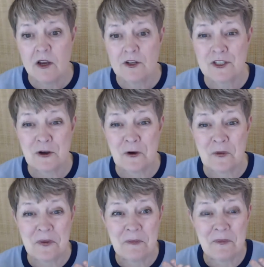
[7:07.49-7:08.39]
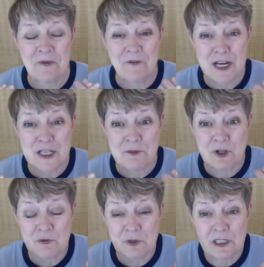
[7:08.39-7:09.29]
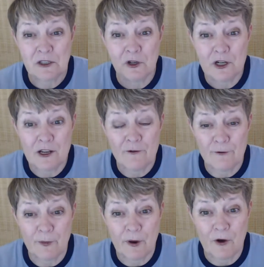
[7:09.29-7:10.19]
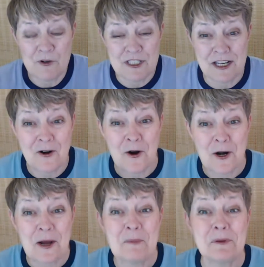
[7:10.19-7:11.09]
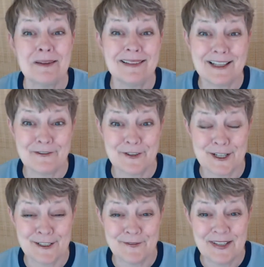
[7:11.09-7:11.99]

So Facebook's really looking for posts that are uplifting,